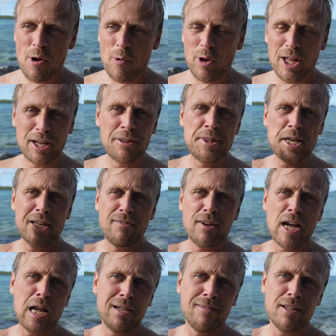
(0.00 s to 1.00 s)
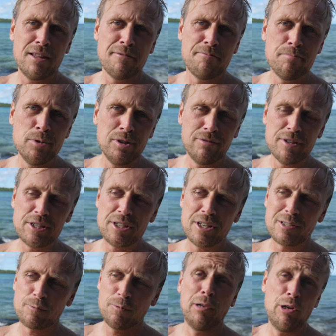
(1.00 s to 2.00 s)
Well, I can think of a couple of other movies.
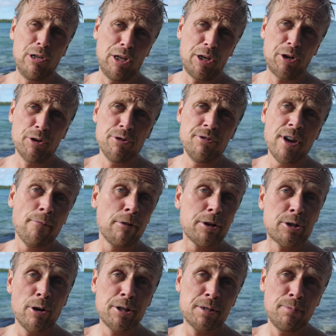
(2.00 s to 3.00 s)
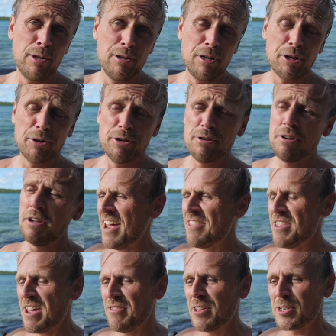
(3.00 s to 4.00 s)
There's Blue Lagoon and Return to Blue Lagoon.
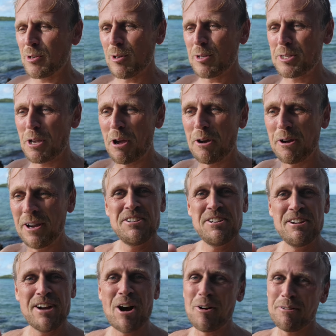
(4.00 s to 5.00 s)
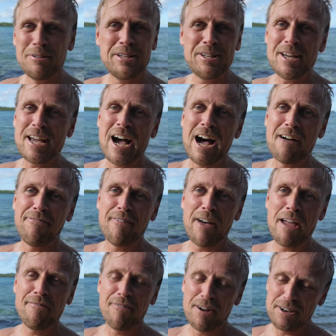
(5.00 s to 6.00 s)
And then there's also year old yeehaw
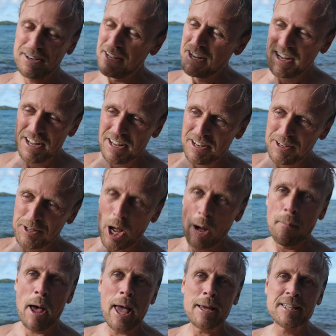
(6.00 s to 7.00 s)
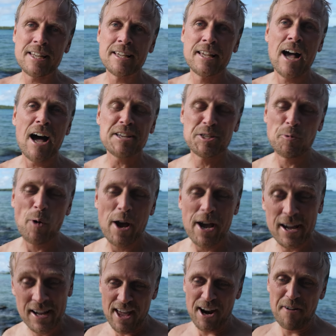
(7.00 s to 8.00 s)
favorite, Tom Hanks in
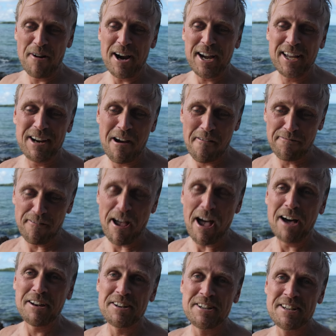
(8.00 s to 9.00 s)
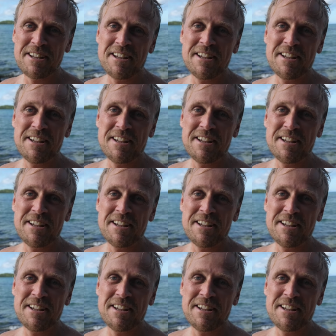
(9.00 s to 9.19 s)
Castaway. And I reckon I found